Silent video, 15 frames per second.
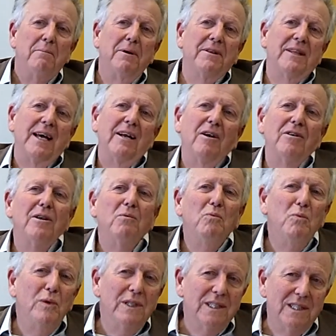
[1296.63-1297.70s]
But then on the
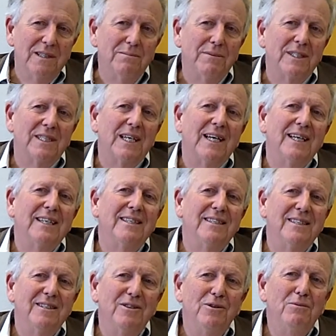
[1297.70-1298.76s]
wisdom
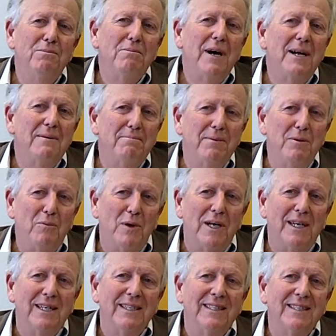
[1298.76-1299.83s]
side, you might be
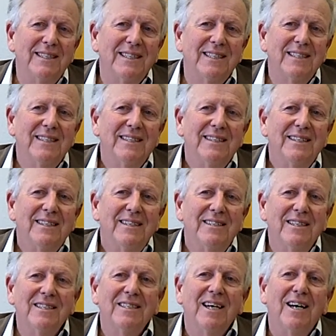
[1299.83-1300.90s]
wise
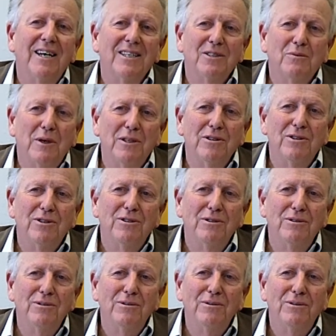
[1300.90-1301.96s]
just to ask one or
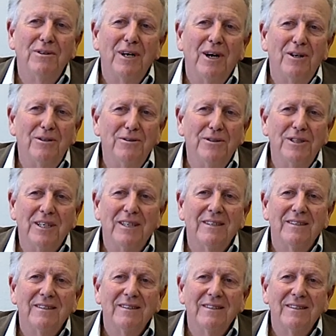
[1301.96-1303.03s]
two older
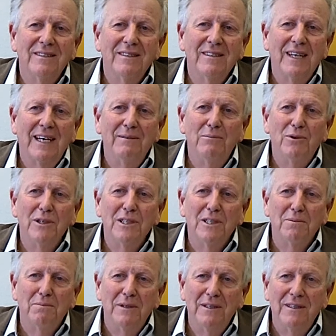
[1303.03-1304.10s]
and more
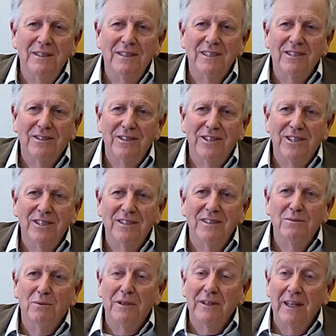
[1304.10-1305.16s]
experienced
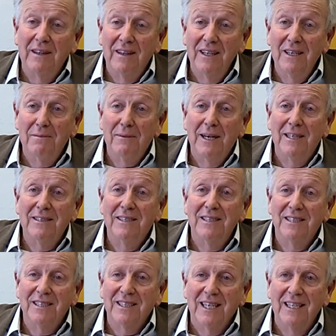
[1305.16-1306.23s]
Christians what they think about
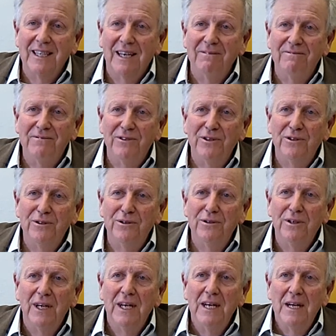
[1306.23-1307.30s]
it, just get their
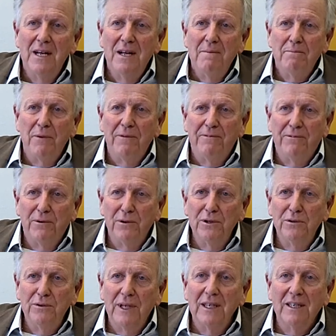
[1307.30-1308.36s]
view before
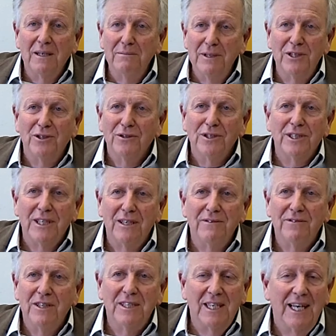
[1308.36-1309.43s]
you then commit
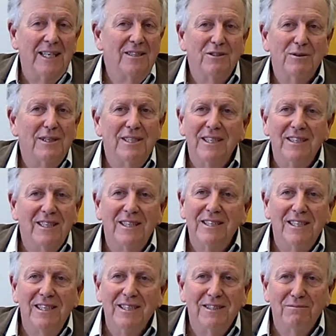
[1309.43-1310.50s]
yourself to 10, 20,
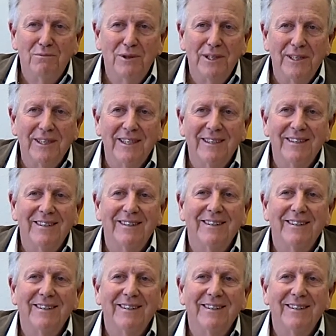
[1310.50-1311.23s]
30 years of work.